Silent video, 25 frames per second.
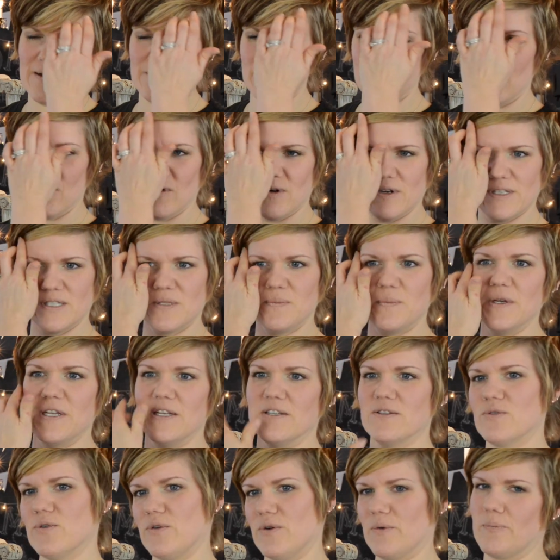or it's been
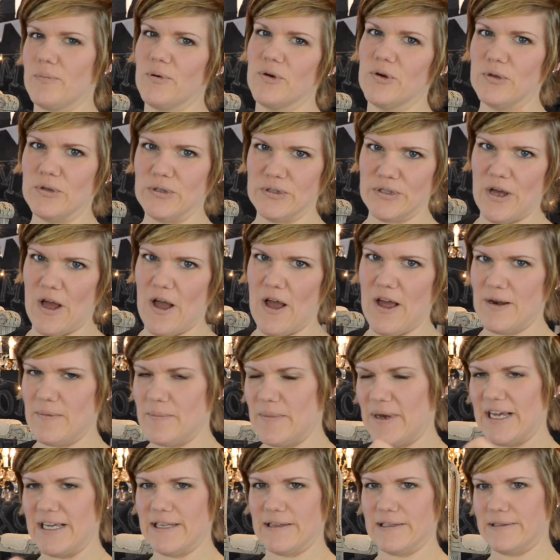sort of pulled on
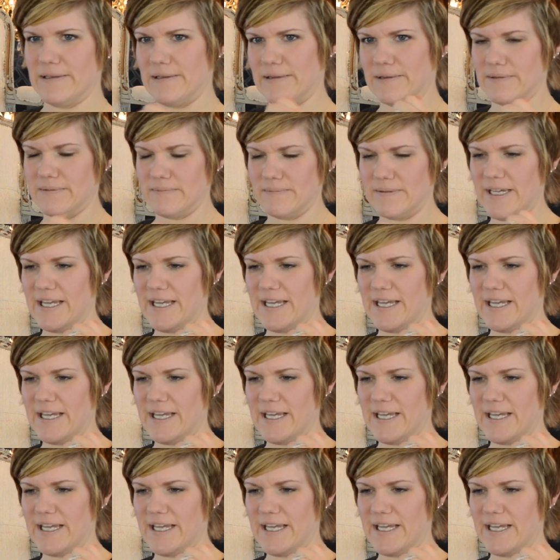by a little